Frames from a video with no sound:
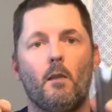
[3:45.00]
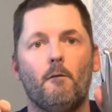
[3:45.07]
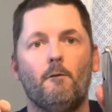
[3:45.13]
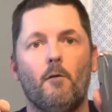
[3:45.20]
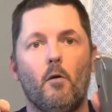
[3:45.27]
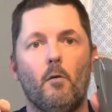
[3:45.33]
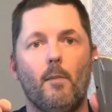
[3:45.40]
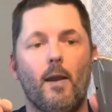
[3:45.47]

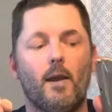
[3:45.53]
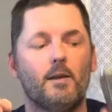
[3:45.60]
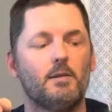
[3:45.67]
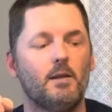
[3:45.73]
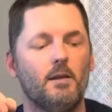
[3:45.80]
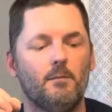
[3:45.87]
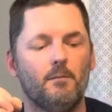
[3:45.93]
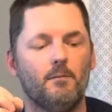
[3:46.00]
Full
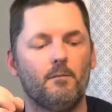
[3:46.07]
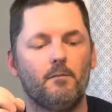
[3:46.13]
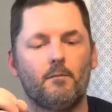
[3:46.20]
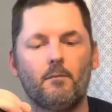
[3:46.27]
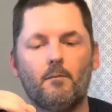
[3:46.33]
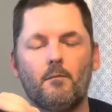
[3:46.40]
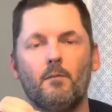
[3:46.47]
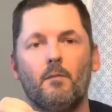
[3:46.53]
magazine,
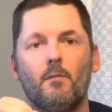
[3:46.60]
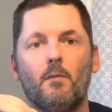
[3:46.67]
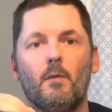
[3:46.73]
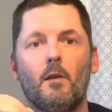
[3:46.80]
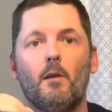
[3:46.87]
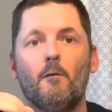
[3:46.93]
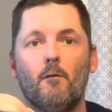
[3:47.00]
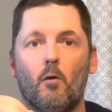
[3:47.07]

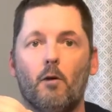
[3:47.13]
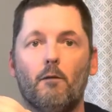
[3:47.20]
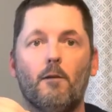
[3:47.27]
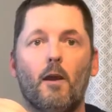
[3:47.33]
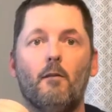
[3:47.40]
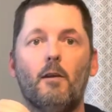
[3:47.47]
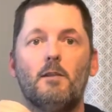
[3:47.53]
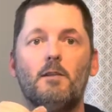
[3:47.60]

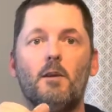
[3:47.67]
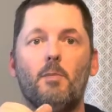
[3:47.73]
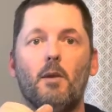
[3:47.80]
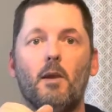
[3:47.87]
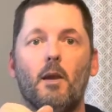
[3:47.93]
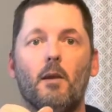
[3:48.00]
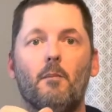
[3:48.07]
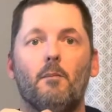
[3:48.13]
45
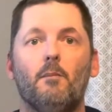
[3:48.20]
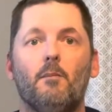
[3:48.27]
ACP.